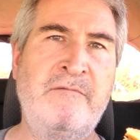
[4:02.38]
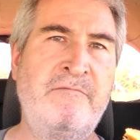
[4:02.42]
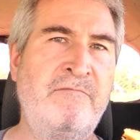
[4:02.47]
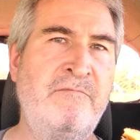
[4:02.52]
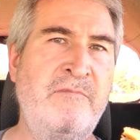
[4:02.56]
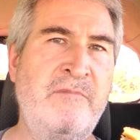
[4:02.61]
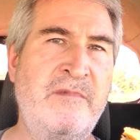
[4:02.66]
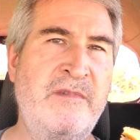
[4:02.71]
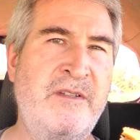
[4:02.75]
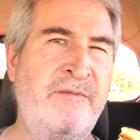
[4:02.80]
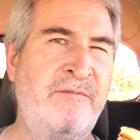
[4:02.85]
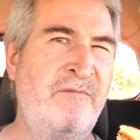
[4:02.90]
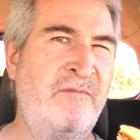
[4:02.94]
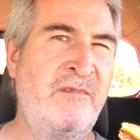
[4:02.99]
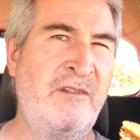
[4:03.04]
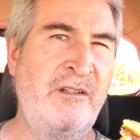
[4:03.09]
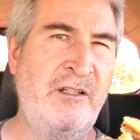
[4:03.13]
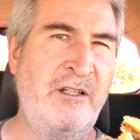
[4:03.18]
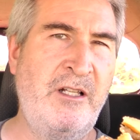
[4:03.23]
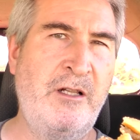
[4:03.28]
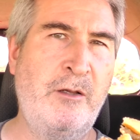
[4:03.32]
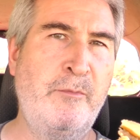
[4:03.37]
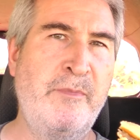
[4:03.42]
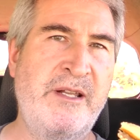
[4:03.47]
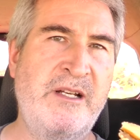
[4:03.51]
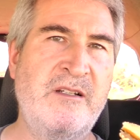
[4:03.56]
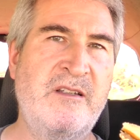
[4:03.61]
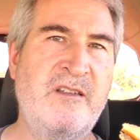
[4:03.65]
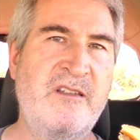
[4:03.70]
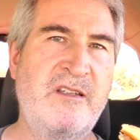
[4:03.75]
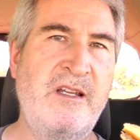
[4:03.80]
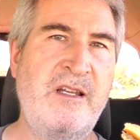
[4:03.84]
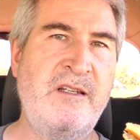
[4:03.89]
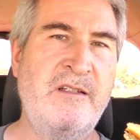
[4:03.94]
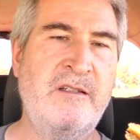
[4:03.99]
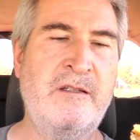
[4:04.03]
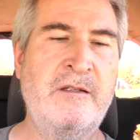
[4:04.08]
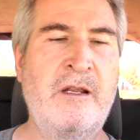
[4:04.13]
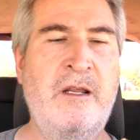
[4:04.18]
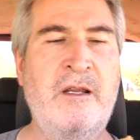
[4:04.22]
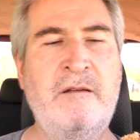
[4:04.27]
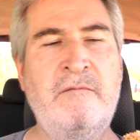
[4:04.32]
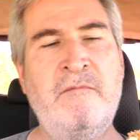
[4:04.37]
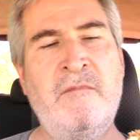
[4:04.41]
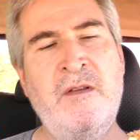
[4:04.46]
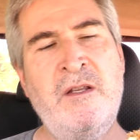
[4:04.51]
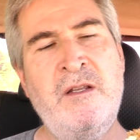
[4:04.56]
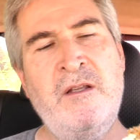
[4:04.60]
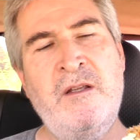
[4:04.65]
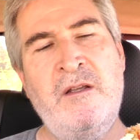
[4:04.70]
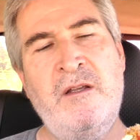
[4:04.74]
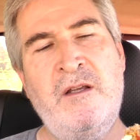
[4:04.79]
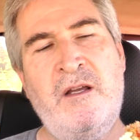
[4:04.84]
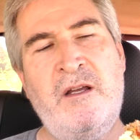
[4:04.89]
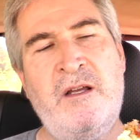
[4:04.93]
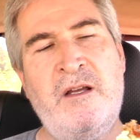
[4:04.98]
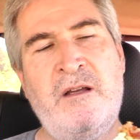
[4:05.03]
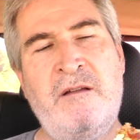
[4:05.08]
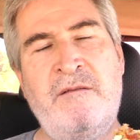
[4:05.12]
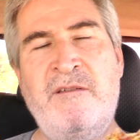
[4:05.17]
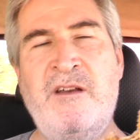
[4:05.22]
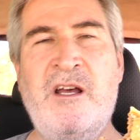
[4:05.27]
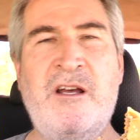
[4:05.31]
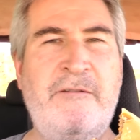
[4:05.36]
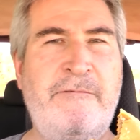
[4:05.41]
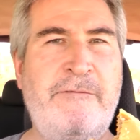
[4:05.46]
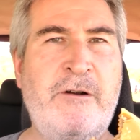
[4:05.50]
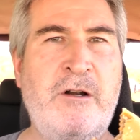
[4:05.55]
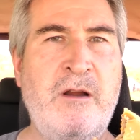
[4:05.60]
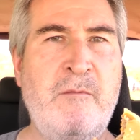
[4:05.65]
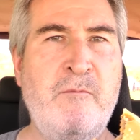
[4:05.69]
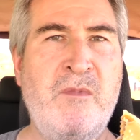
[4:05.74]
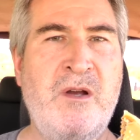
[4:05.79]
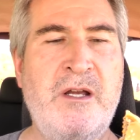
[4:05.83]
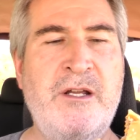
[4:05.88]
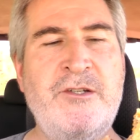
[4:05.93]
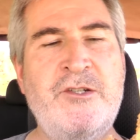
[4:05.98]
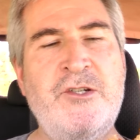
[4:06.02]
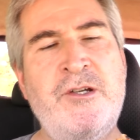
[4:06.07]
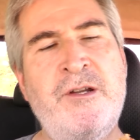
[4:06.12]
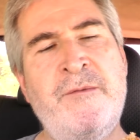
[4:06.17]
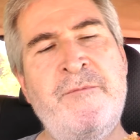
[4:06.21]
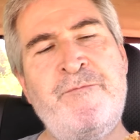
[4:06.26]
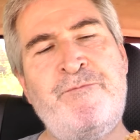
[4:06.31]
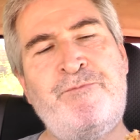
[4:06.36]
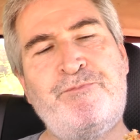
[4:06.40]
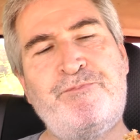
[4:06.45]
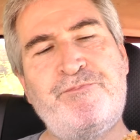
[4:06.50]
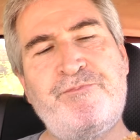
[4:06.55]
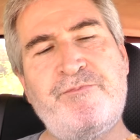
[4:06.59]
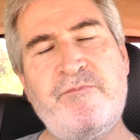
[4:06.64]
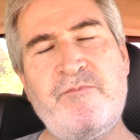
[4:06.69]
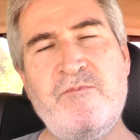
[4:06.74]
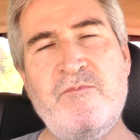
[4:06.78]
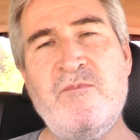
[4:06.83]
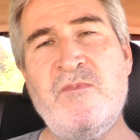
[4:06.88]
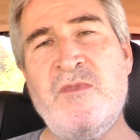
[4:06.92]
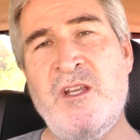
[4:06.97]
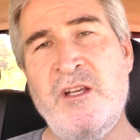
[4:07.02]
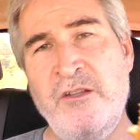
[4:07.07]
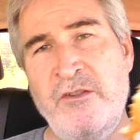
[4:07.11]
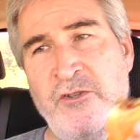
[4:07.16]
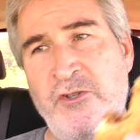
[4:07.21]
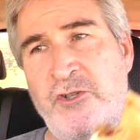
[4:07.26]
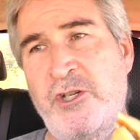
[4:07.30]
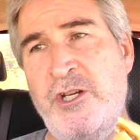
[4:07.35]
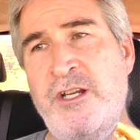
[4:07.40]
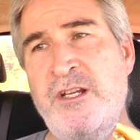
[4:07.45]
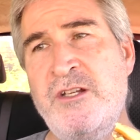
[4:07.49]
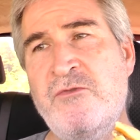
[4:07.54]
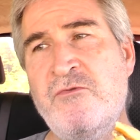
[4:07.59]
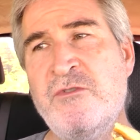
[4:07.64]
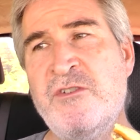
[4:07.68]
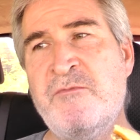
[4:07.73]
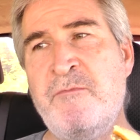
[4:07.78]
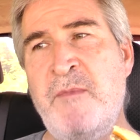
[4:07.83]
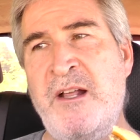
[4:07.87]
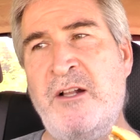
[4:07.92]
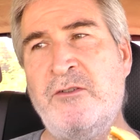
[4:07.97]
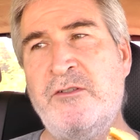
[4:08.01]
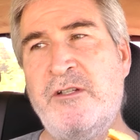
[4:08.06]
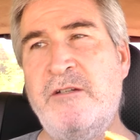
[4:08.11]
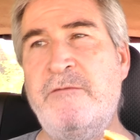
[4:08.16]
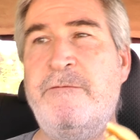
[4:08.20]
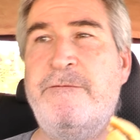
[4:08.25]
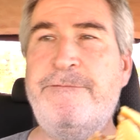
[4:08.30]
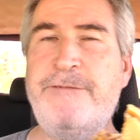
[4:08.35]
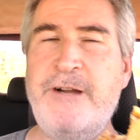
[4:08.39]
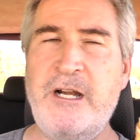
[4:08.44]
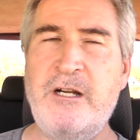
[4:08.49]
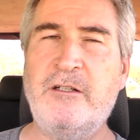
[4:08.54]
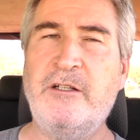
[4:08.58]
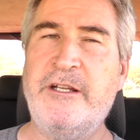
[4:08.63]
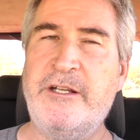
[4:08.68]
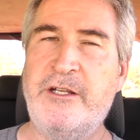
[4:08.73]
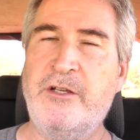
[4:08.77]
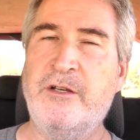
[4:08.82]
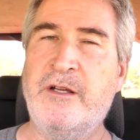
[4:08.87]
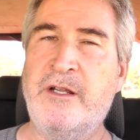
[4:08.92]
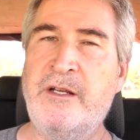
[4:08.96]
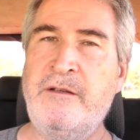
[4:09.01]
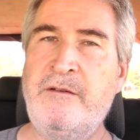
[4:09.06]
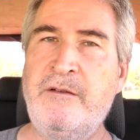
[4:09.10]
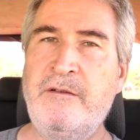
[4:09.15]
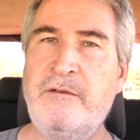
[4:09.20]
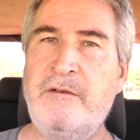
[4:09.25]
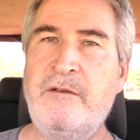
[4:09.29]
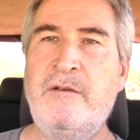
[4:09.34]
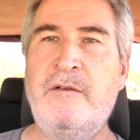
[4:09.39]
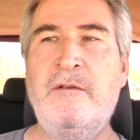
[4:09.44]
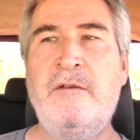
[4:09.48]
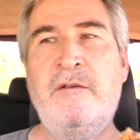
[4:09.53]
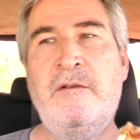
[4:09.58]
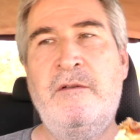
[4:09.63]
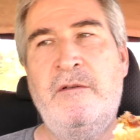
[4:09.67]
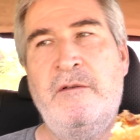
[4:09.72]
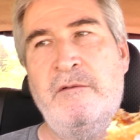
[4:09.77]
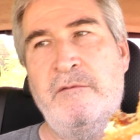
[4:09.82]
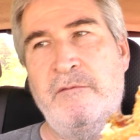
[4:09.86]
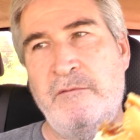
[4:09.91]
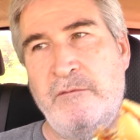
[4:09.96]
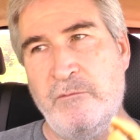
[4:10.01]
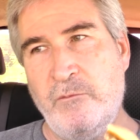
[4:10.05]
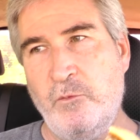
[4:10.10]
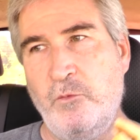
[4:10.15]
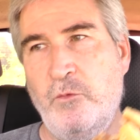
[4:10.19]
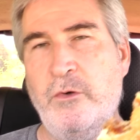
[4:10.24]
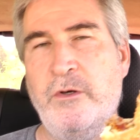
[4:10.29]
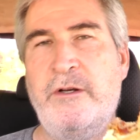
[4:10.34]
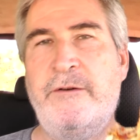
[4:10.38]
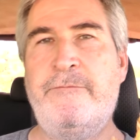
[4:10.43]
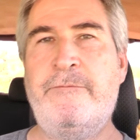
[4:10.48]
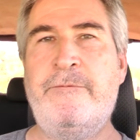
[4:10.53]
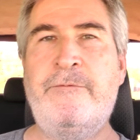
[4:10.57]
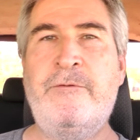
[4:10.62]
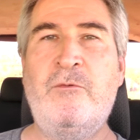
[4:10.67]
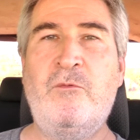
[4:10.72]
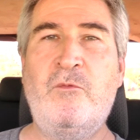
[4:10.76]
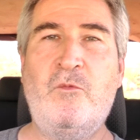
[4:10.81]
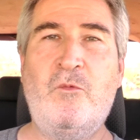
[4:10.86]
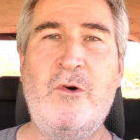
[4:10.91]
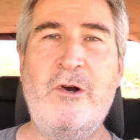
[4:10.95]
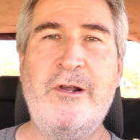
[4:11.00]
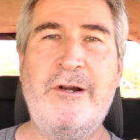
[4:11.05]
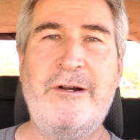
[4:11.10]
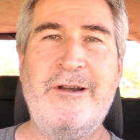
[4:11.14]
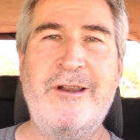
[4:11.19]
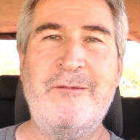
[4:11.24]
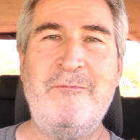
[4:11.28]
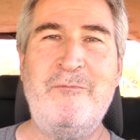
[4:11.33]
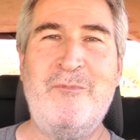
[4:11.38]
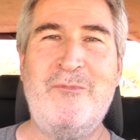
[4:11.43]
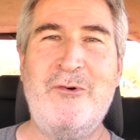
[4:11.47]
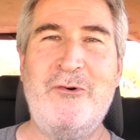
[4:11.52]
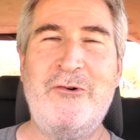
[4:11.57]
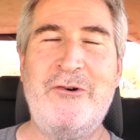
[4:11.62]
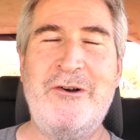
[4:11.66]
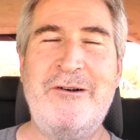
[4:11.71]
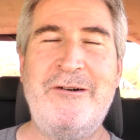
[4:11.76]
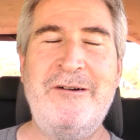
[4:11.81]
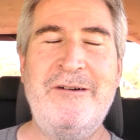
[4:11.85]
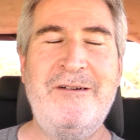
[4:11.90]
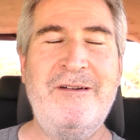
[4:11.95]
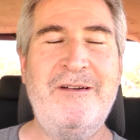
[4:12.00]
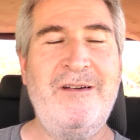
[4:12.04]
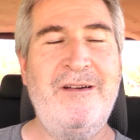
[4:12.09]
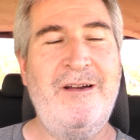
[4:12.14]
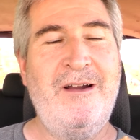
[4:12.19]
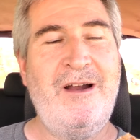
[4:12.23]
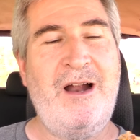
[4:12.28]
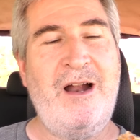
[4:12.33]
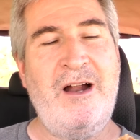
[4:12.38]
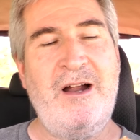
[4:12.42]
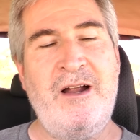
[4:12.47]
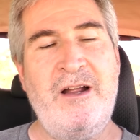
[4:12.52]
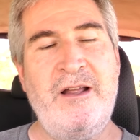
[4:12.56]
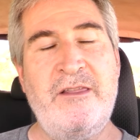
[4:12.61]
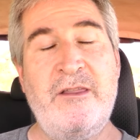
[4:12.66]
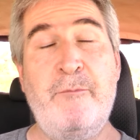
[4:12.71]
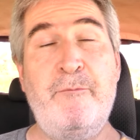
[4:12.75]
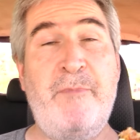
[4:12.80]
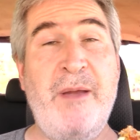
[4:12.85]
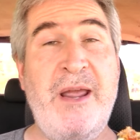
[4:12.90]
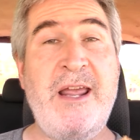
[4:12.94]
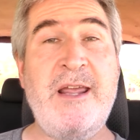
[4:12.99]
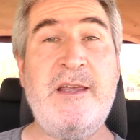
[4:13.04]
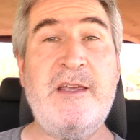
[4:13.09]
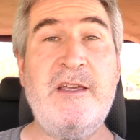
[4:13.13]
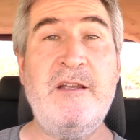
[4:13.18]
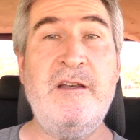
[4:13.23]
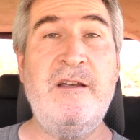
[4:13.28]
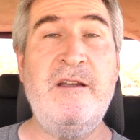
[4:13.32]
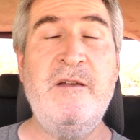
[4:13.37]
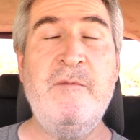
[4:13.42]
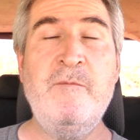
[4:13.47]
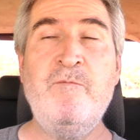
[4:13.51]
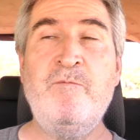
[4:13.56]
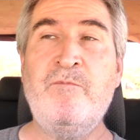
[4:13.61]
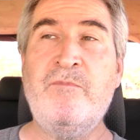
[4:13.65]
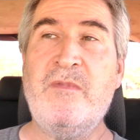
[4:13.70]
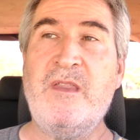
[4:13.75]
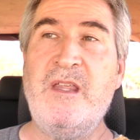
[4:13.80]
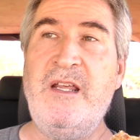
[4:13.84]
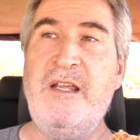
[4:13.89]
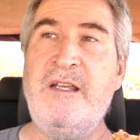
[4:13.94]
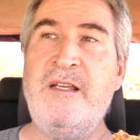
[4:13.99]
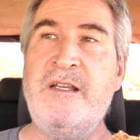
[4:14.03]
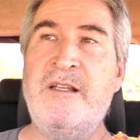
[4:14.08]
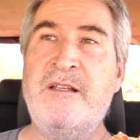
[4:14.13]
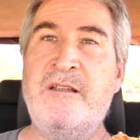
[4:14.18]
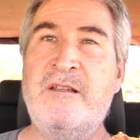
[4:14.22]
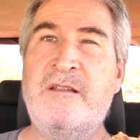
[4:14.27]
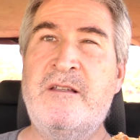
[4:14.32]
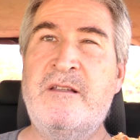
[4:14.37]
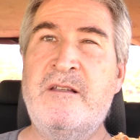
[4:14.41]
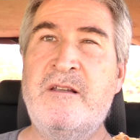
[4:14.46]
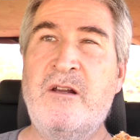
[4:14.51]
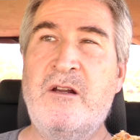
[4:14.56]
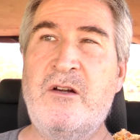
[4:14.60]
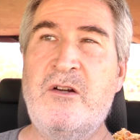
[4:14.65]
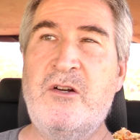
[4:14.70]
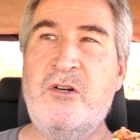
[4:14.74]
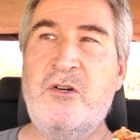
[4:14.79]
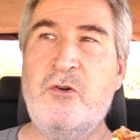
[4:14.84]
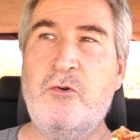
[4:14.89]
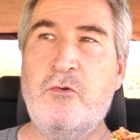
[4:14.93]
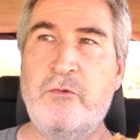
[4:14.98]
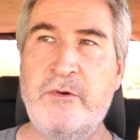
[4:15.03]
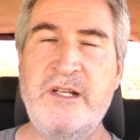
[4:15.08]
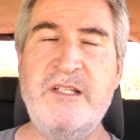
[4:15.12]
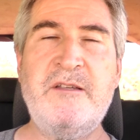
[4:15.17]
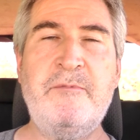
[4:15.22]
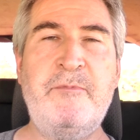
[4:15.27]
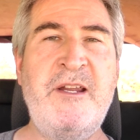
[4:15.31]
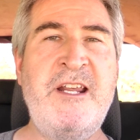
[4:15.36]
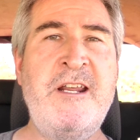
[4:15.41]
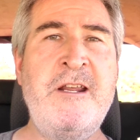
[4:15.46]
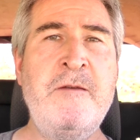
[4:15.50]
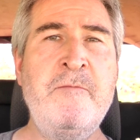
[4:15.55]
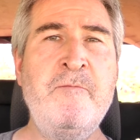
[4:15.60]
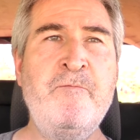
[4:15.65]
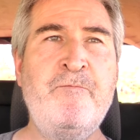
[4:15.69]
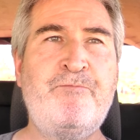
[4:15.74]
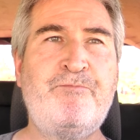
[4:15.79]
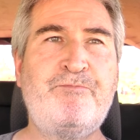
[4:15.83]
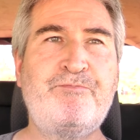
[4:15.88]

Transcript: and a little bit of seasoning, not very much. Cheese was melted fairly good, would have wanted it more. The bacon is crispy,